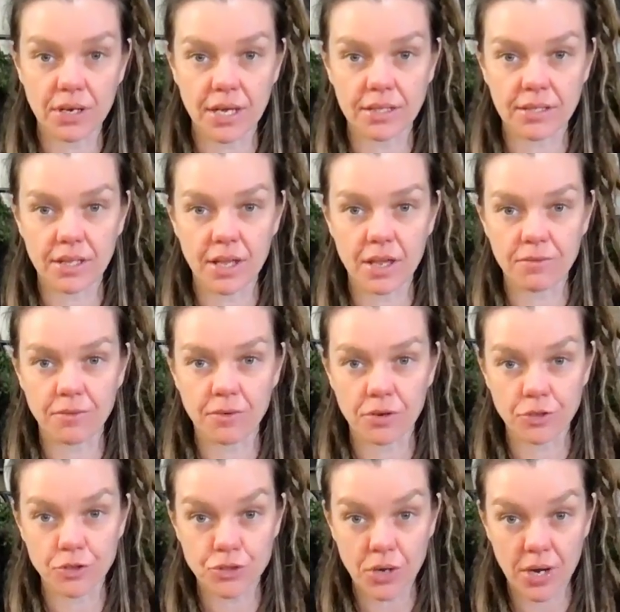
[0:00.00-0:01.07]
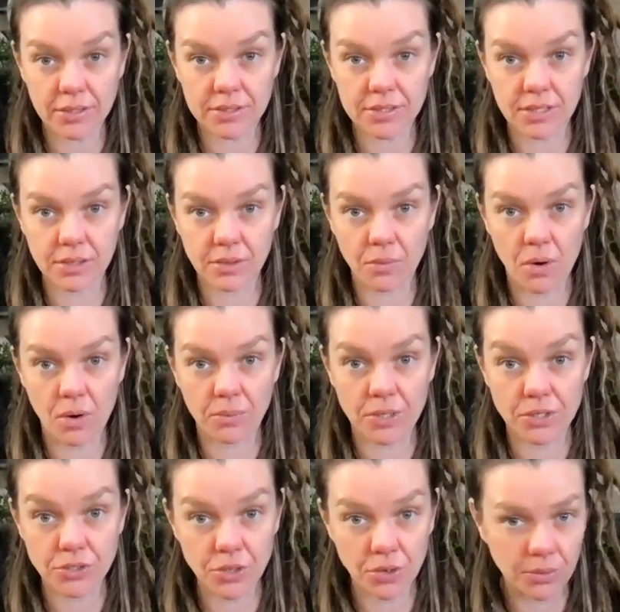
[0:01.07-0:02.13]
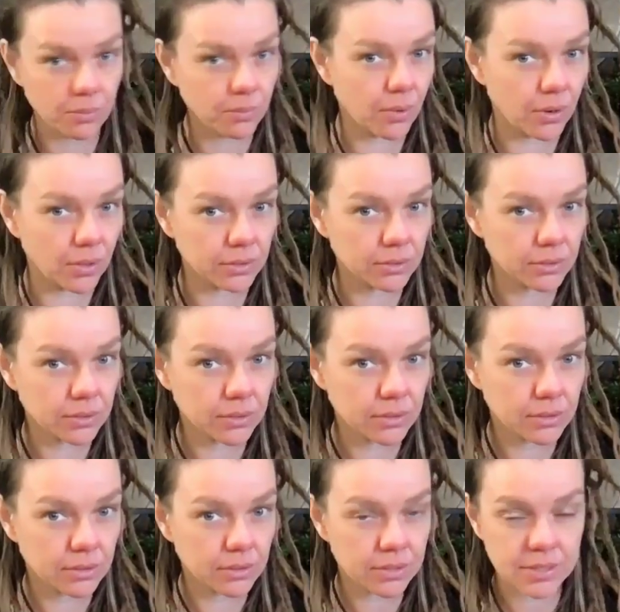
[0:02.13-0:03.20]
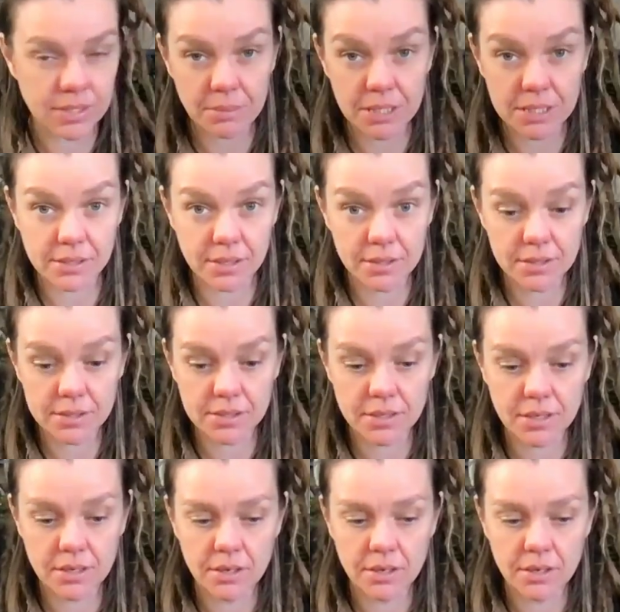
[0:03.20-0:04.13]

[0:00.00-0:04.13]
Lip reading: and therefore attracting what we don't want. Does that make sense?